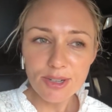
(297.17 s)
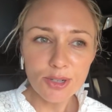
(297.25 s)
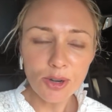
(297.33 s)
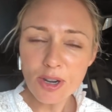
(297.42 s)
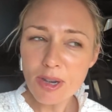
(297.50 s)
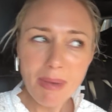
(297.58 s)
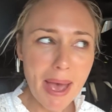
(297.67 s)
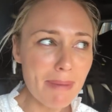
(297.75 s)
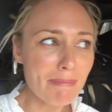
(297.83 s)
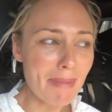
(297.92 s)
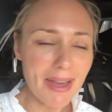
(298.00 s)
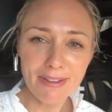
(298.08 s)
Talk
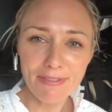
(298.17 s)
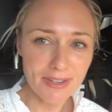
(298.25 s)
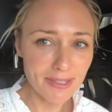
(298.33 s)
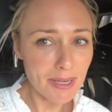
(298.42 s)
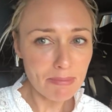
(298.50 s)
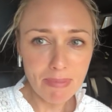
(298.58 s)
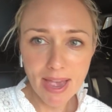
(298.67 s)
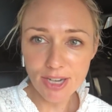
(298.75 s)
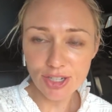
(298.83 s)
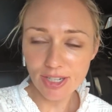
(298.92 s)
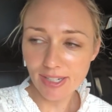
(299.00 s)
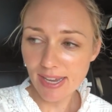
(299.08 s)
about manifesting
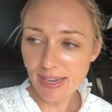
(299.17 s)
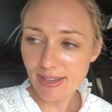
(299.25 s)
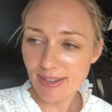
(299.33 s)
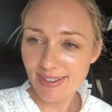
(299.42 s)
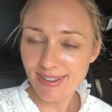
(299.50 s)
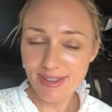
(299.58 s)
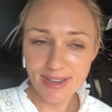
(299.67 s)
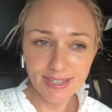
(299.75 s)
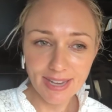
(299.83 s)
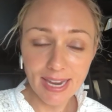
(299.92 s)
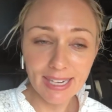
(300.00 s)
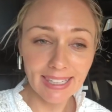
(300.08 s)
magic,
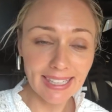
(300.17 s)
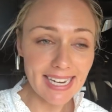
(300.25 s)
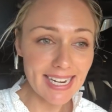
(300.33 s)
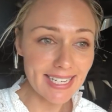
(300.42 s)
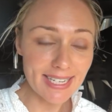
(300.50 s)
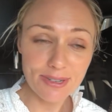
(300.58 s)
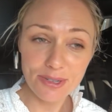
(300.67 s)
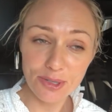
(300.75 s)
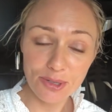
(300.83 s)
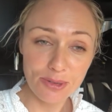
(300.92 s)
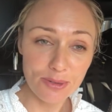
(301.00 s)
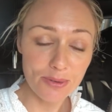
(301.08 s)
as I lean
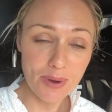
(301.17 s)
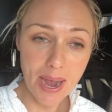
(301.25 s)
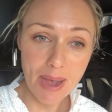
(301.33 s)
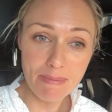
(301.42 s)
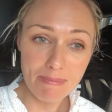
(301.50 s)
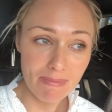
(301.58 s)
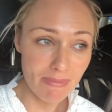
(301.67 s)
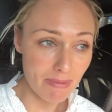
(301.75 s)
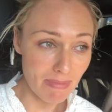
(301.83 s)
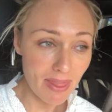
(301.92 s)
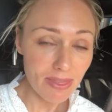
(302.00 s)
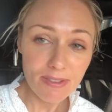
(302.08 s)
into the
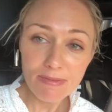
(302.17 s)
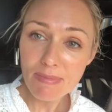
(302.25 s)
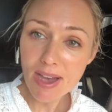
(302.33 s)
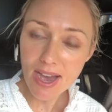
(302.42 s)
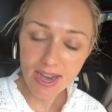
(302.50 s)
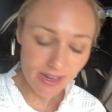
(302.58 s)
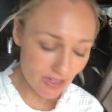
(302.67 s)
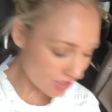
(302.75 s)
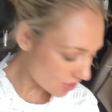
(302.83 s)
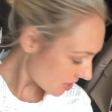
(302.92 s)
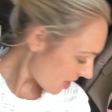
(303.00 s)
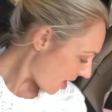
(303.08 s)
month of
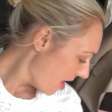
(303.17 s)
March,